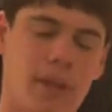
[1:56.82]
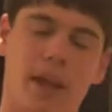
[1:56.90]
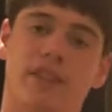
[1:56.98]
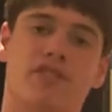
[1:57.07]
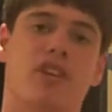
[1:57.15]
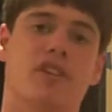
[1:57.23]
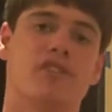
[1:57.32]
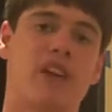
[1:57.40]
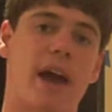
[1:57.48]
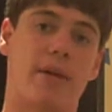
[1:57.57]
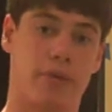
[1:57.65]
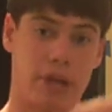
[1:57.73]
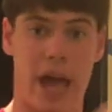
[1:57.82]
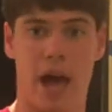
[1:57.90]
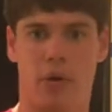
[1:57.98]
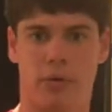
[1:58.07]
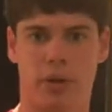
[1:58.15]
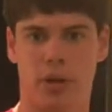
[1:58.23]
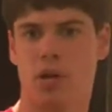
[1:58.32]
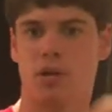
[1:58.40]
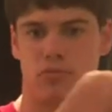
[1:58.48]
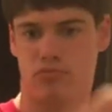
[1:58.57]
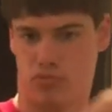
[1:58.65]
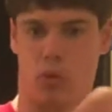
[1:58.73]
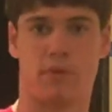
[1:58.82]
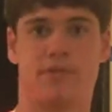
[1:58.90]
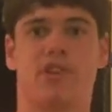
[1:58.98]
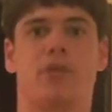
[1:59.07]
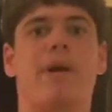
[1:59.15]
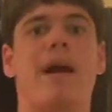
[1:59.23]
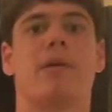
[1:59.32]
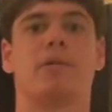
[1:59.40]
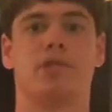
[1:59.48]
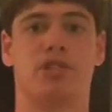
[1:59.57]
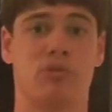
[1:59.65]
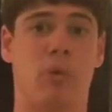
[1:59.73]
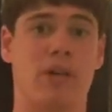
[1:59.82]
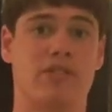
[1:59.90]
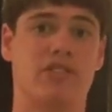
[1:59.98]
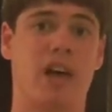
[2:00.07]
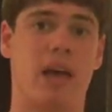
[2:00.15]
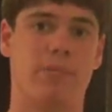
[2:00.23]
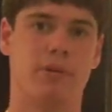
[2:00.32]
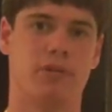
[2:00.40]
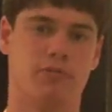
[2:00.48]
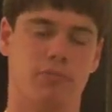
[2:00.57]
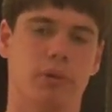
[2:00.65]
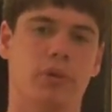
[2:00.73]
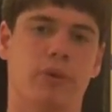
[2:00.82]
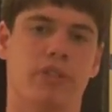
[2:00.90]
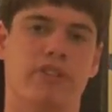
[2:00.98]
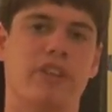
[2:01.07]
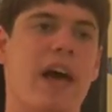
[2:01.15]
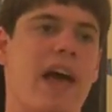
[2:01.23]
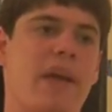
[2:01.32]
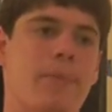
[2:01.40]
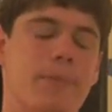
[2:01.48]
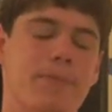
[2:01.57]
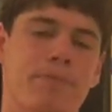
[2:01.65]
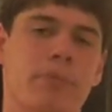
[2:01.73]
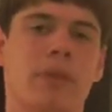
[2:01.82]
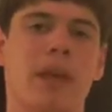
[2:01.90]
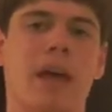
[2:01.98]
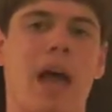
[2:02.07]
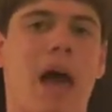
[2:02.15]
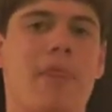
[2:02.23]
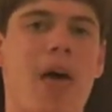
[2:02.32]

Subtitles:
it's going to scatter down towards the ground, which is why the sky appears blue in the day. And